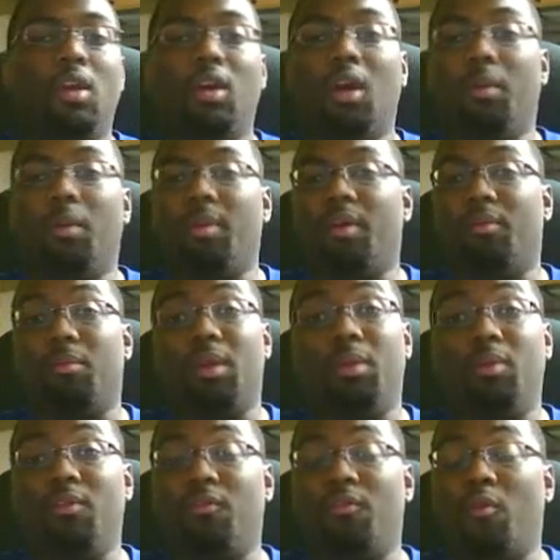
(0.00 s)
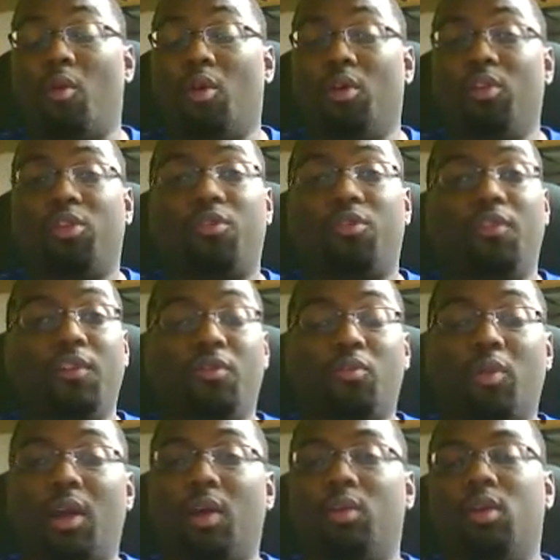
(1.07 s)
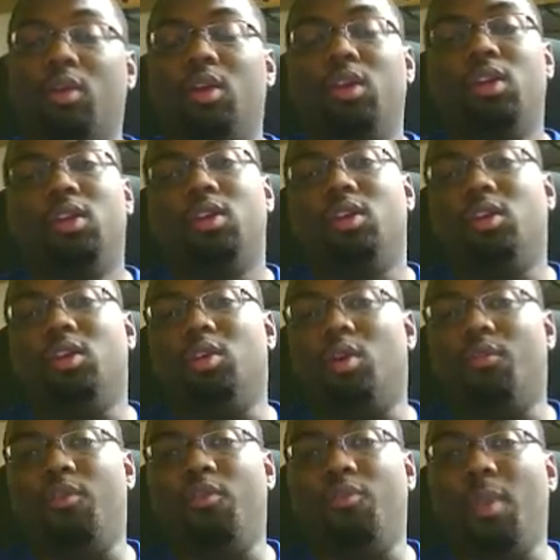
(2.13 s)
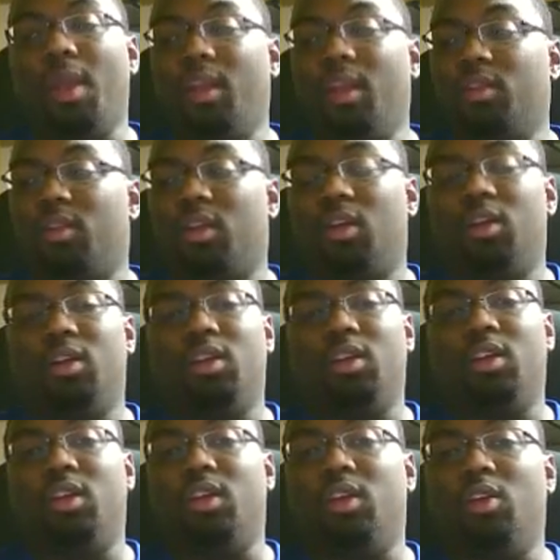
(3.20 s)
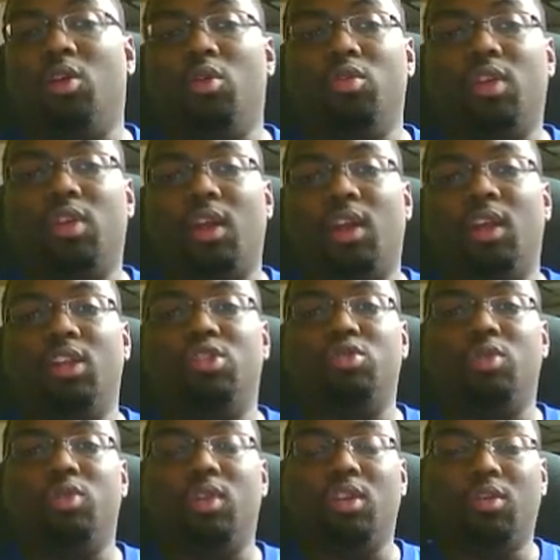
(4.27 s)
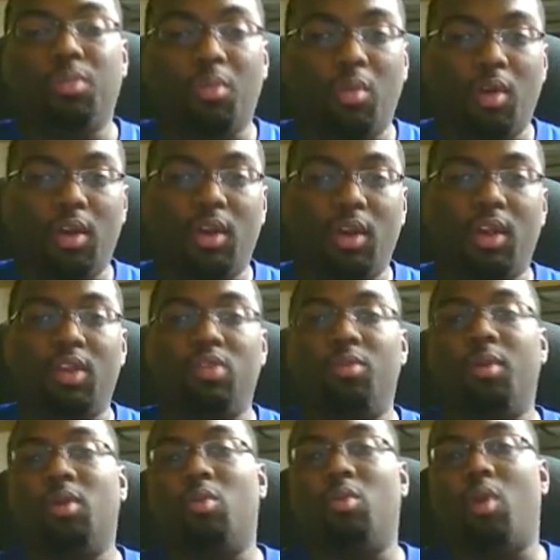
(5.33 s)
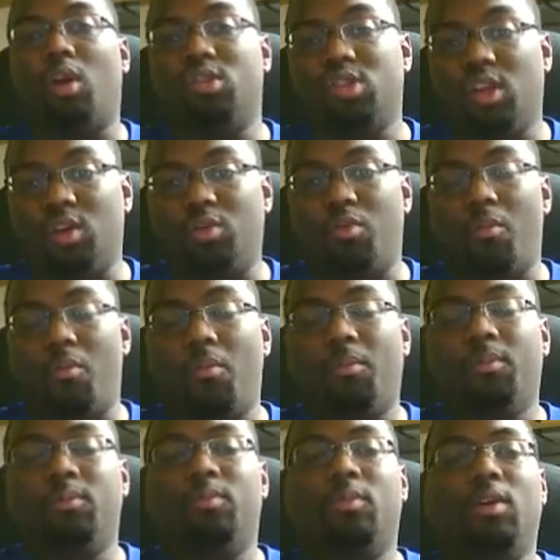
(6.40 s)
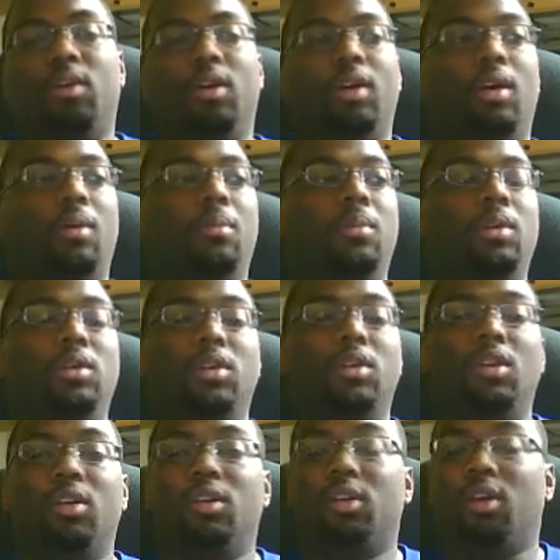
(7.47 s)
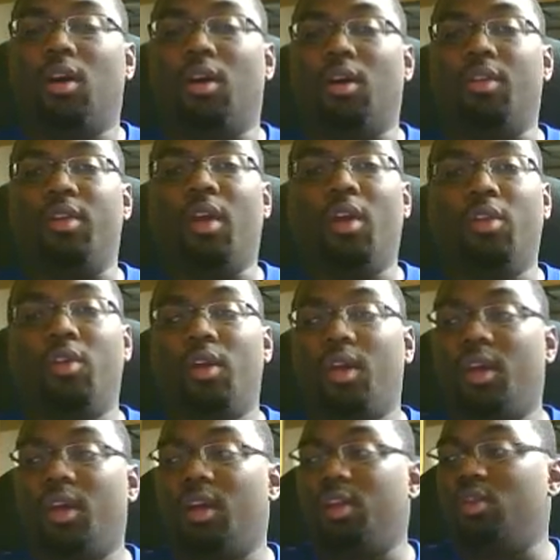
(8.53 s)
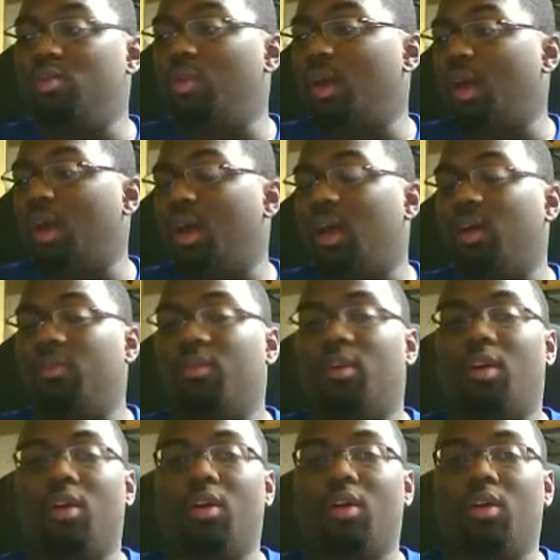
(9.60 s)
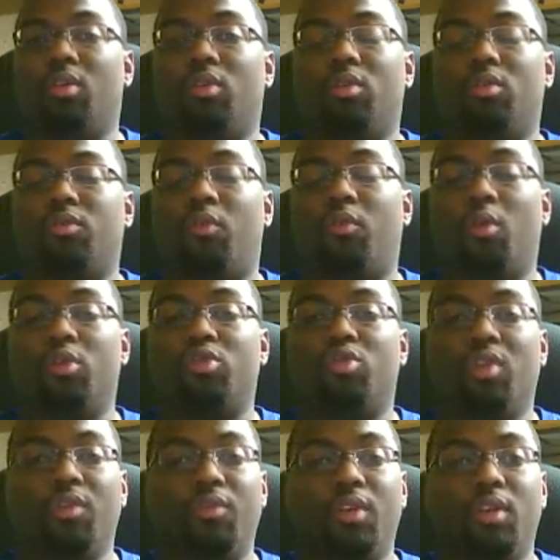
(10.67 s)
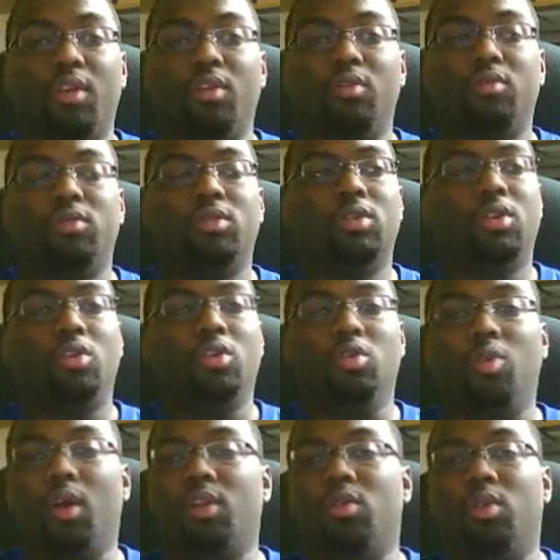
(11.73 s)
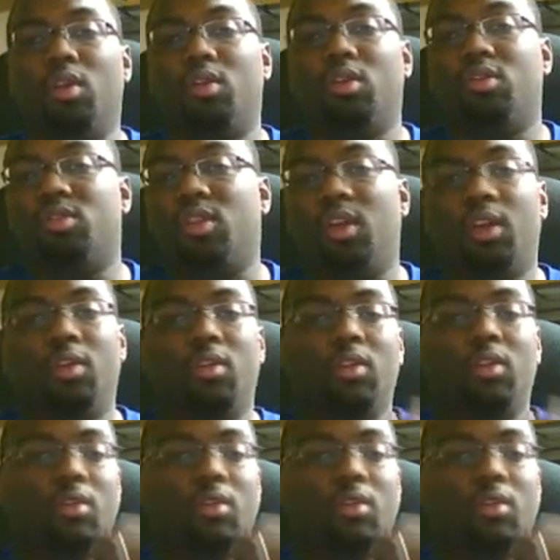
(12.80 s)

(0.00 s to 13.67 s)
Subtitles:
come that maybe fourth, fifth round, if you've made it there, he knows how to hit you at this point, and you better watch out. On the other hand, you have Forrest Griffin, who I don't understand.